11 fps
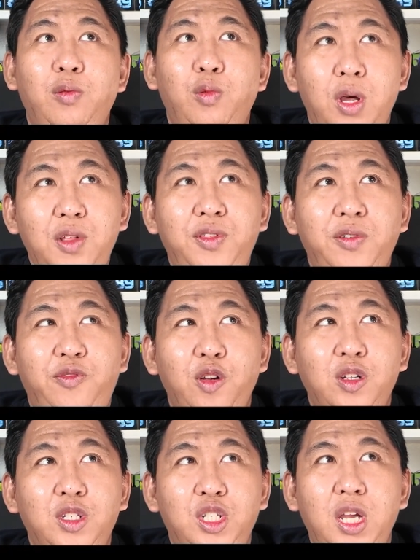one of the
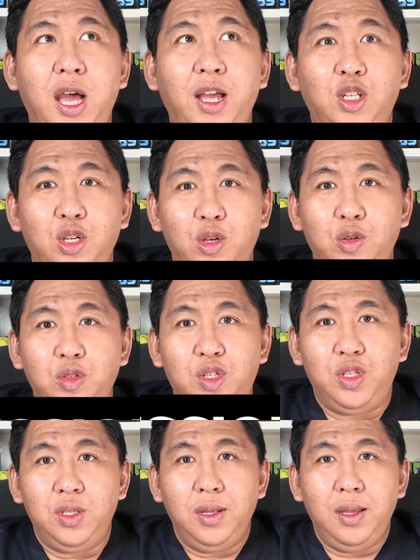first G.I.
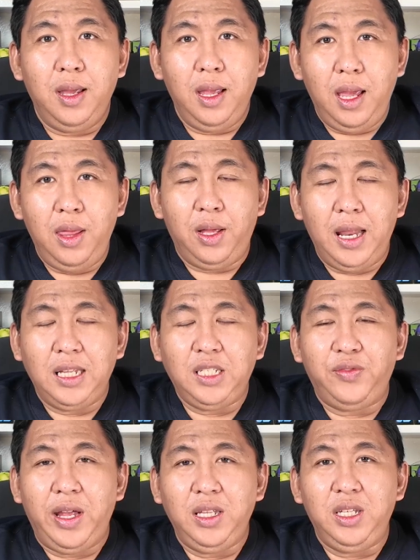Joes in the
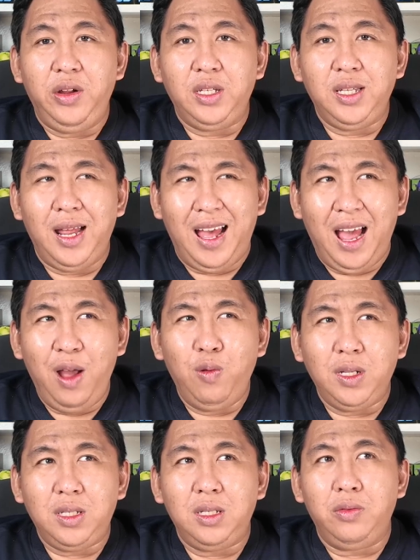classified series that I
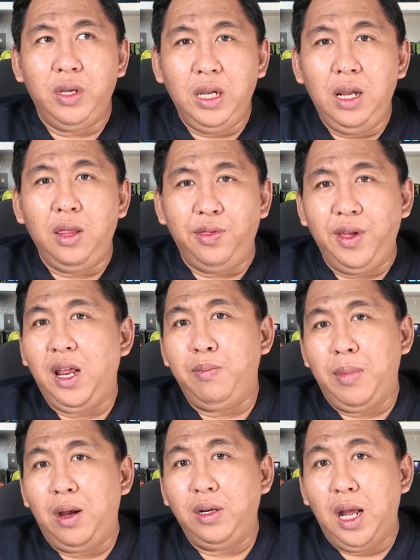was really thinking
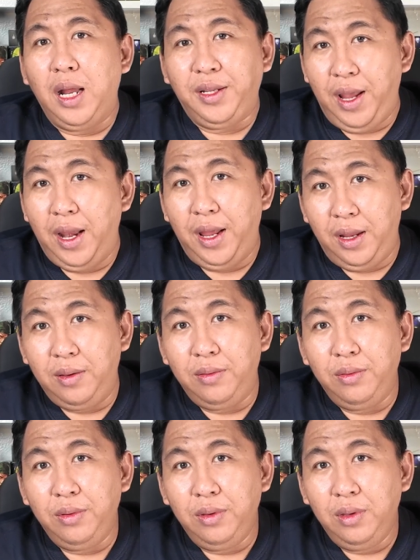about not getting.
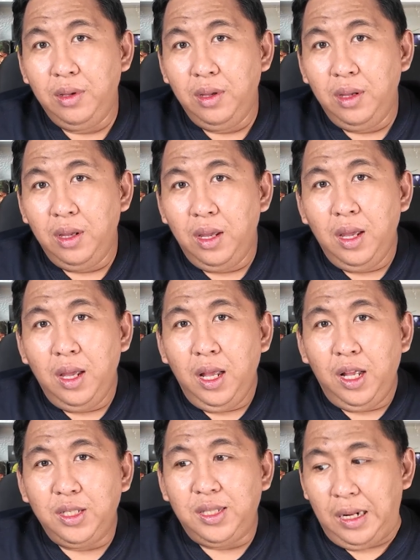
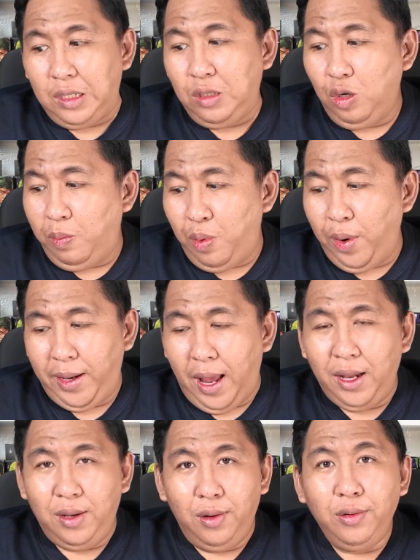Because there's no point.
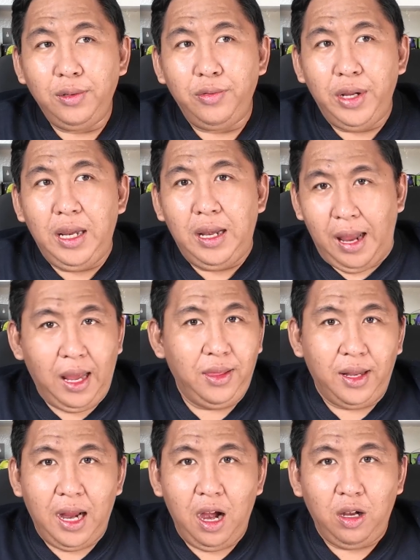I don't really like
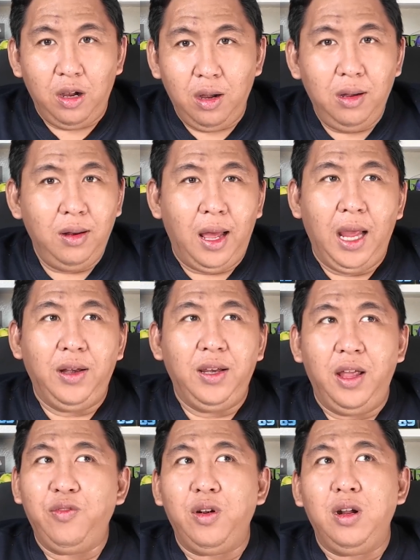the character. I
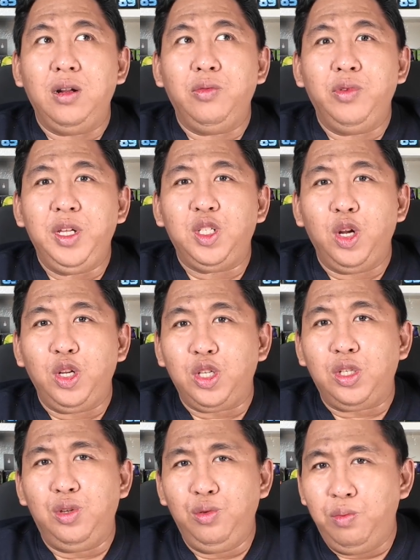never
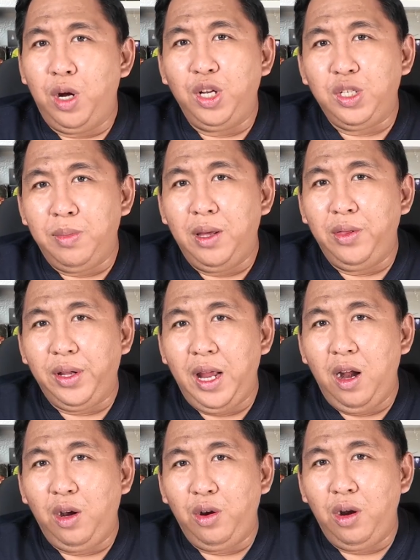researched too much about the
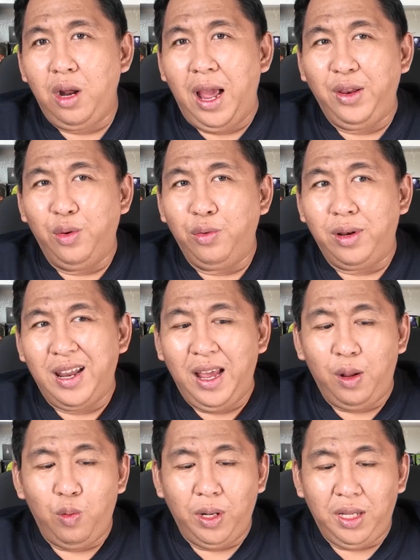character. I don't
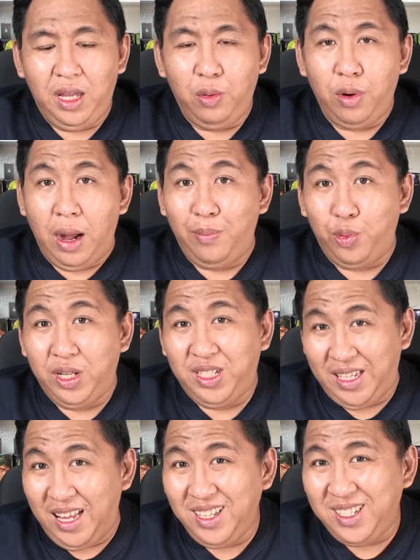like what he
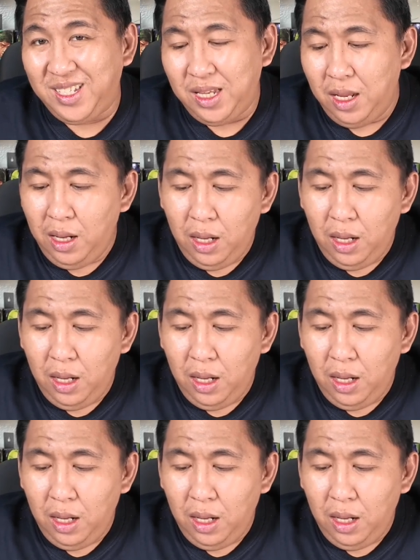represents.